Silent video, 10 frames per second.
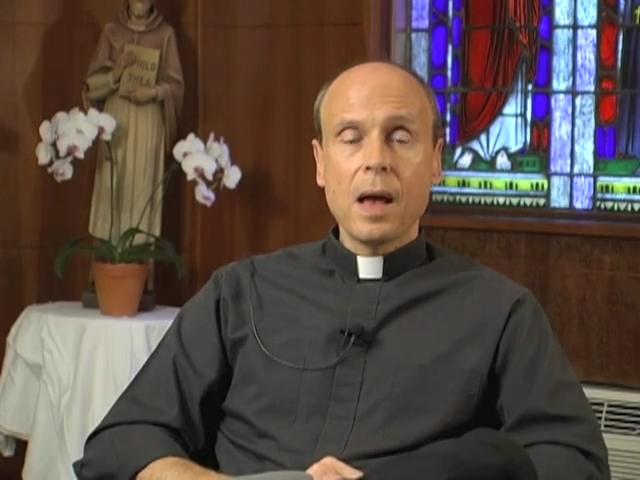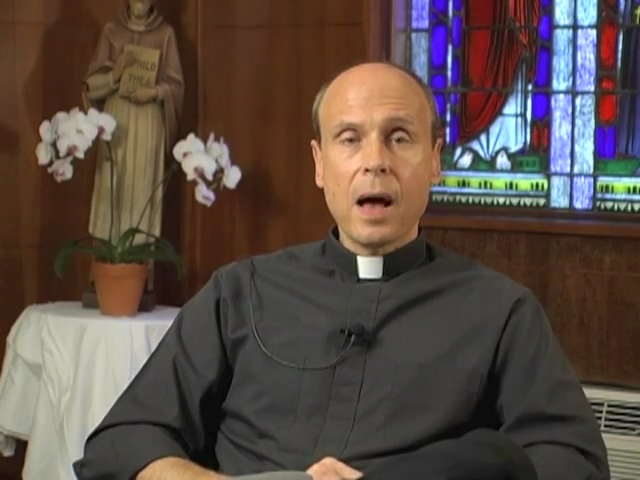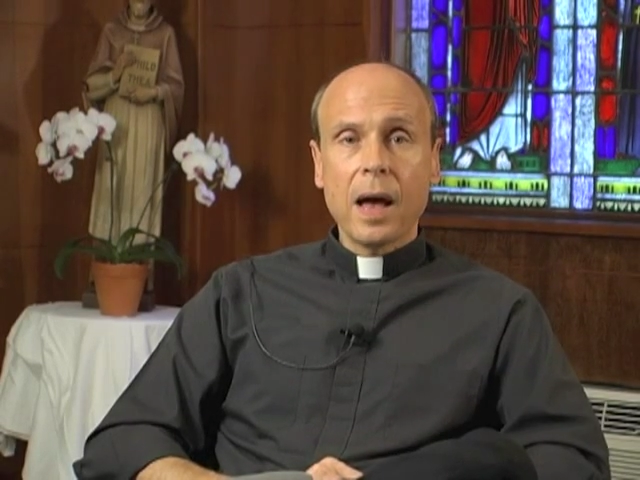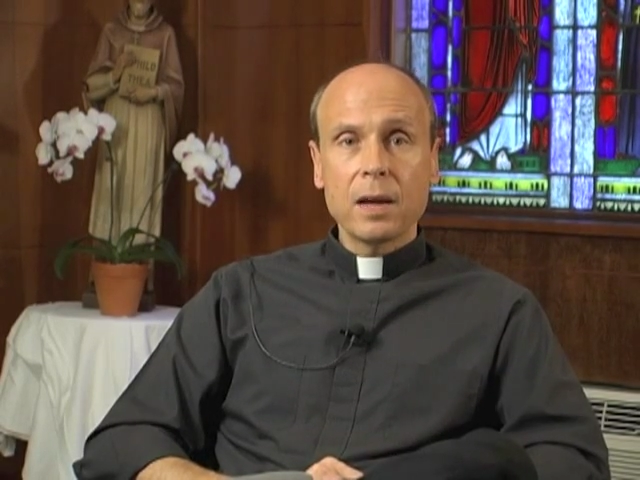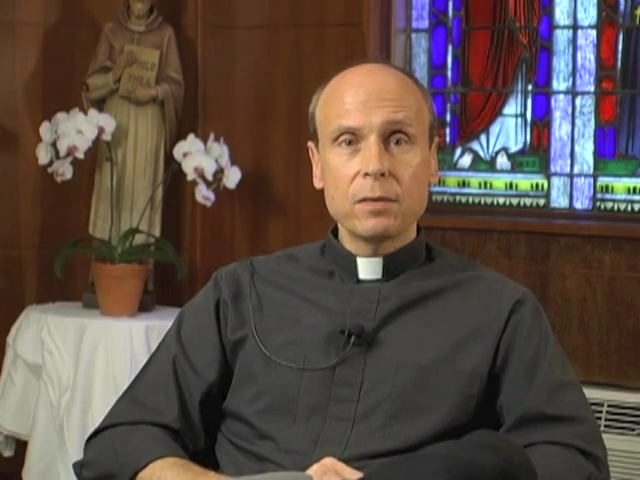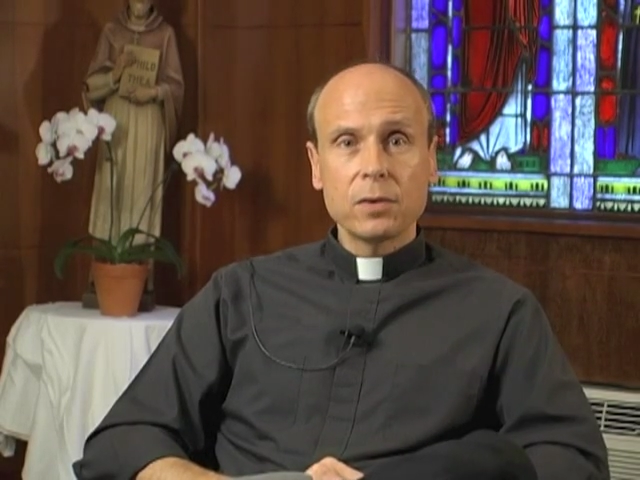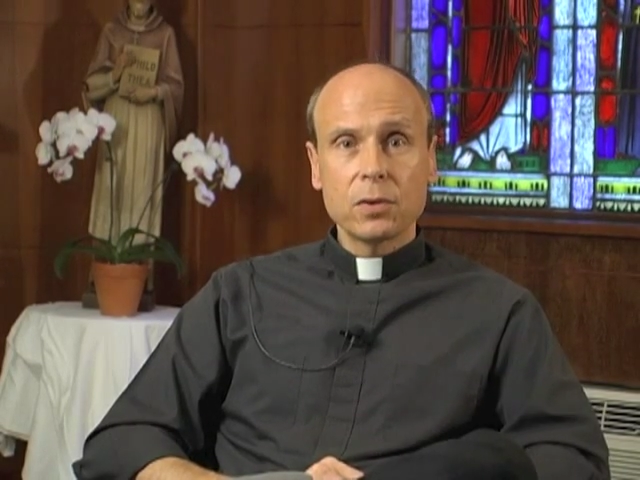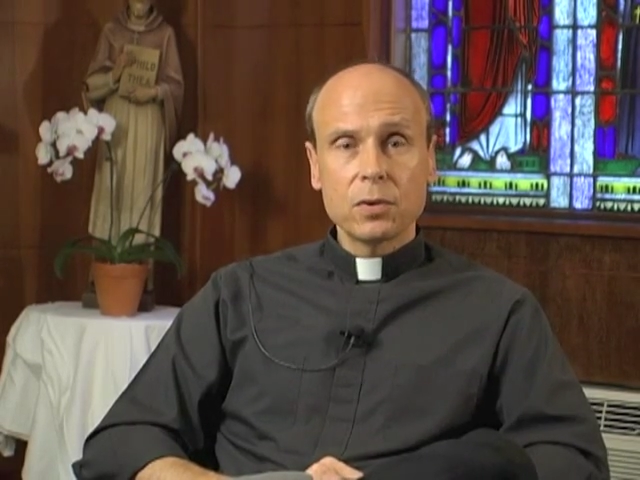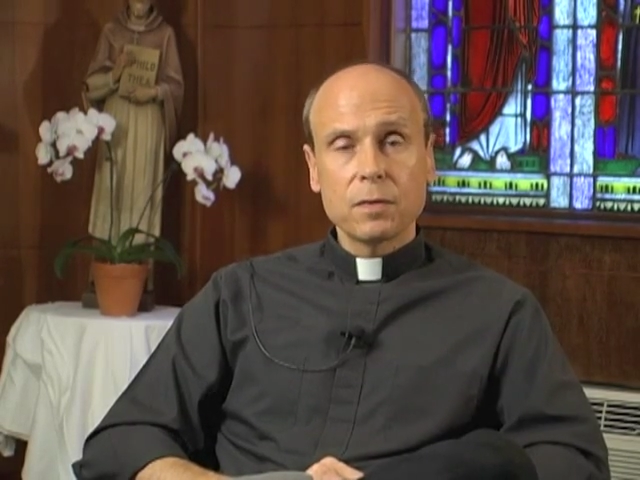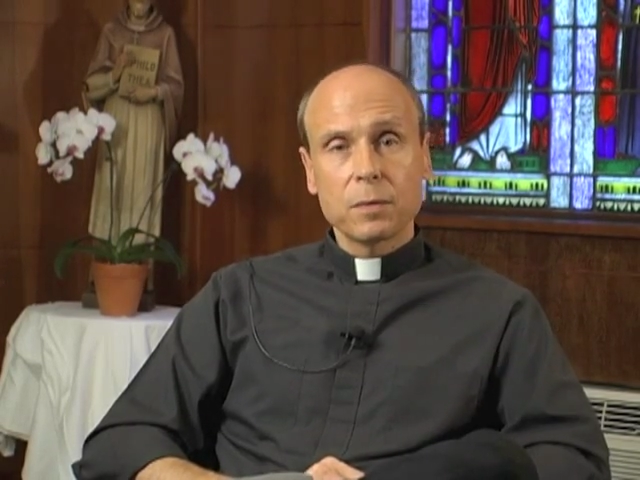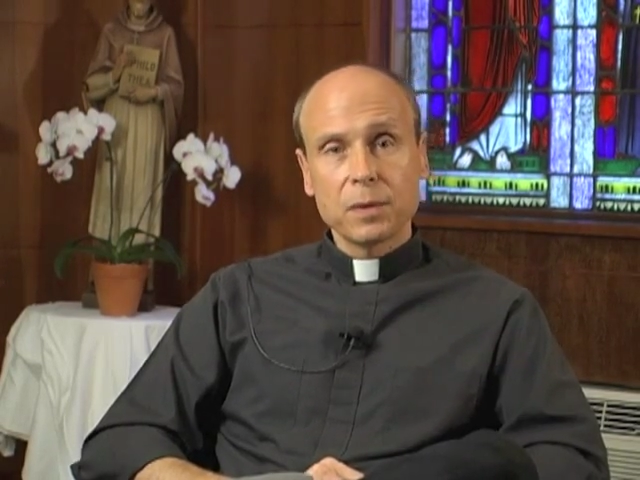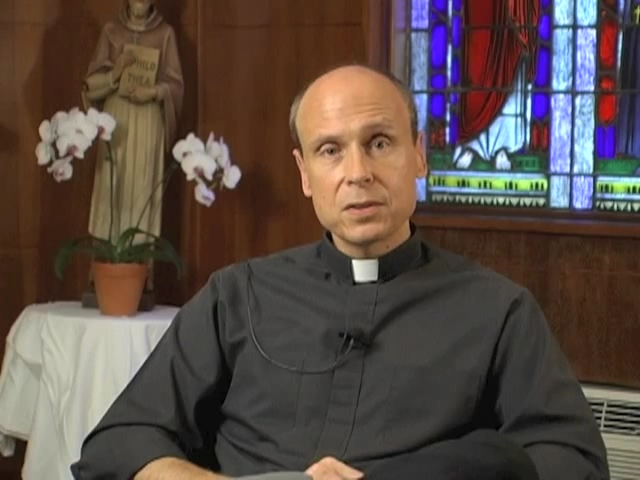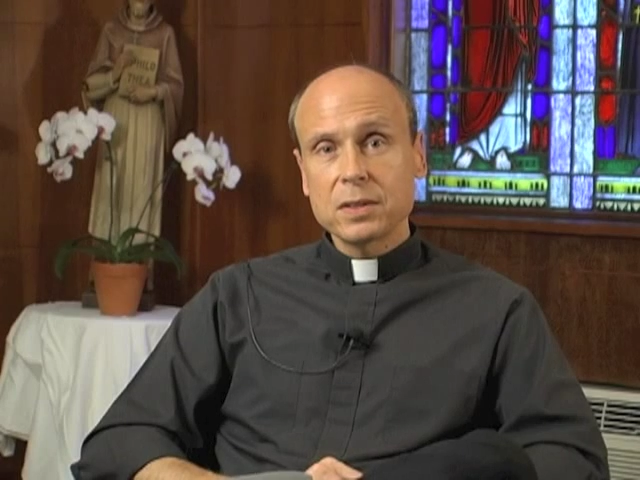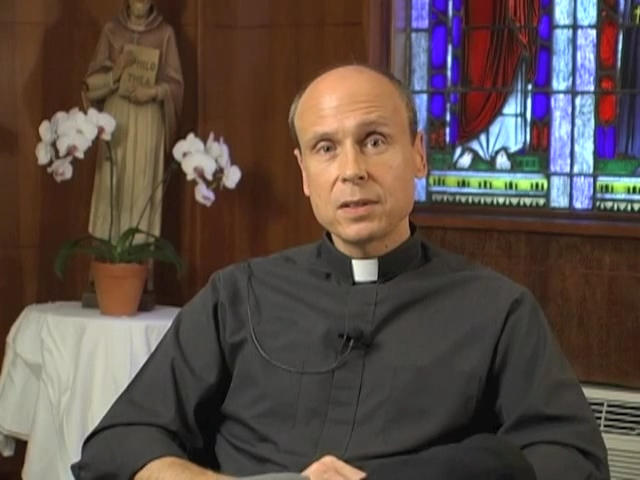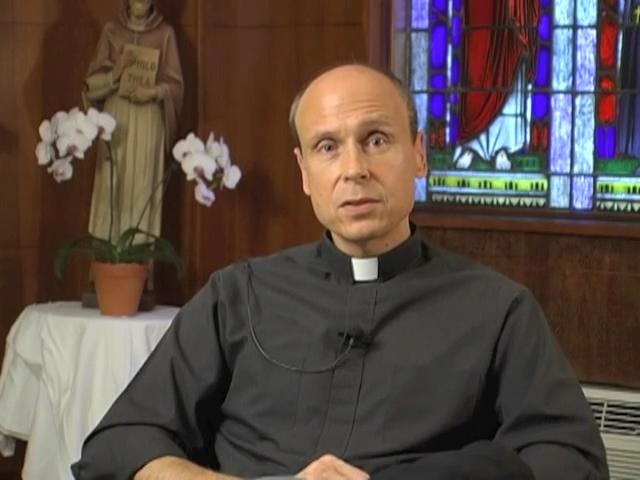I have learned from
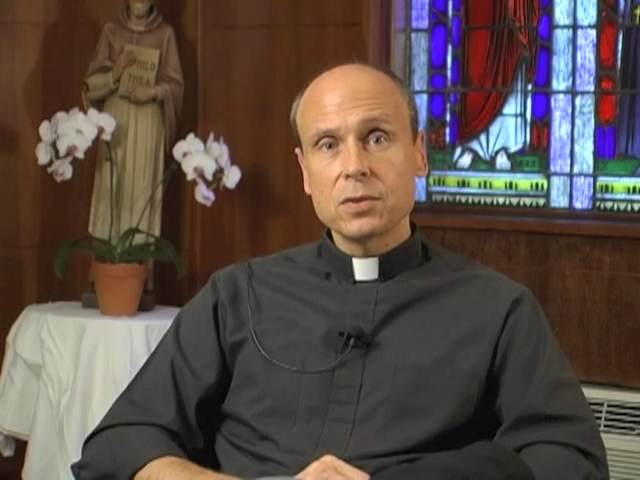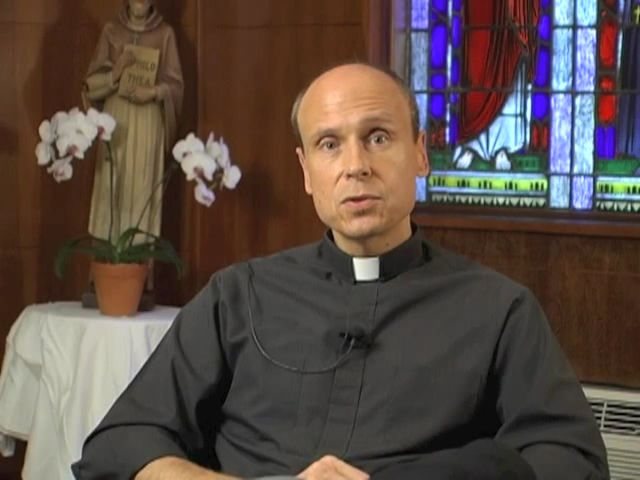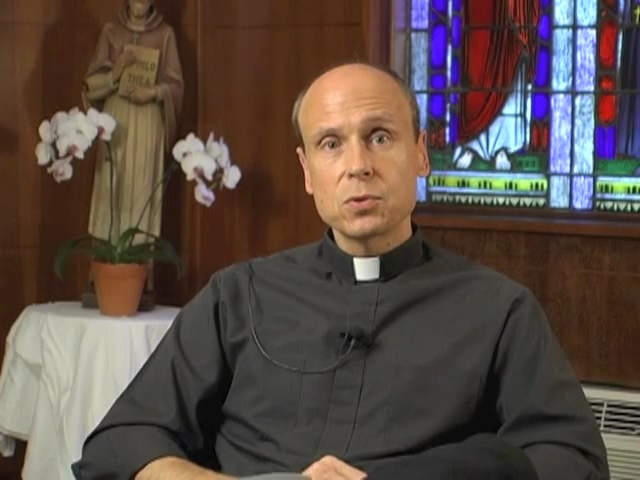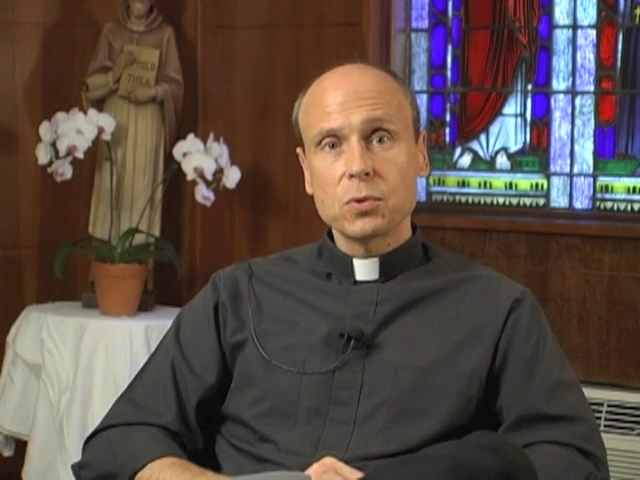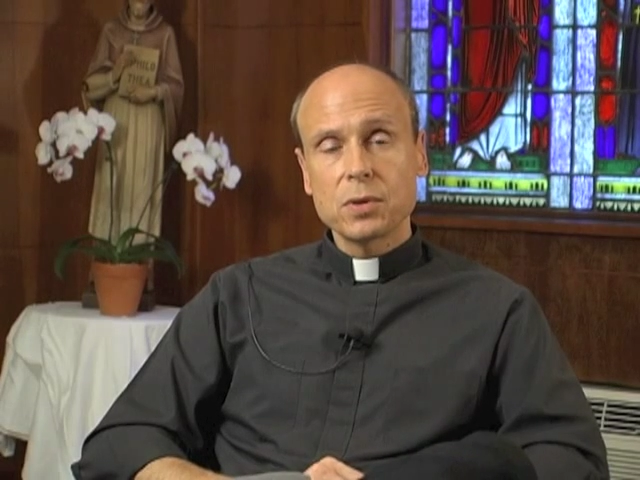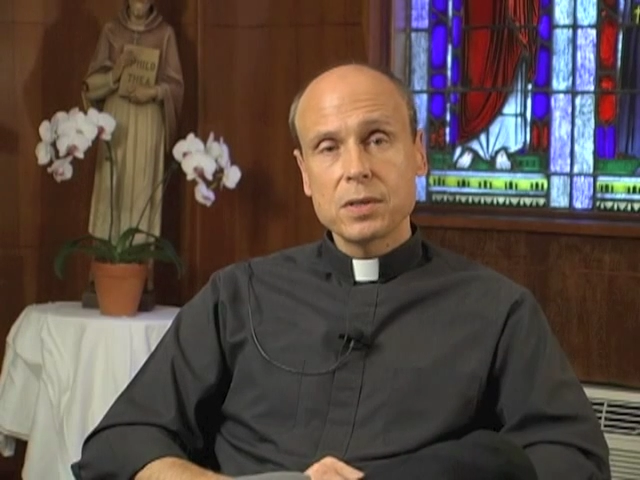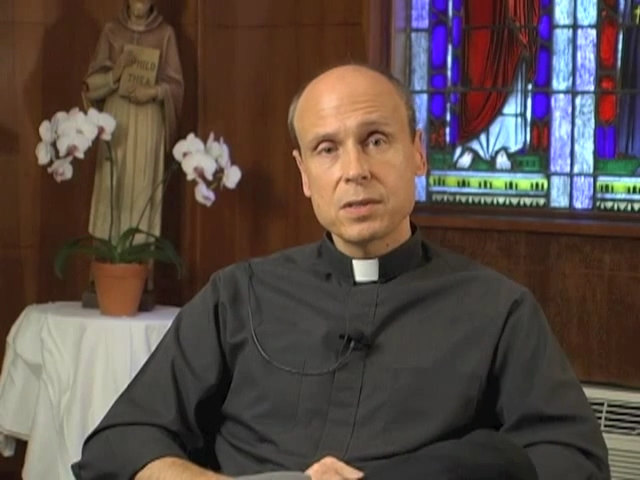listening to the stories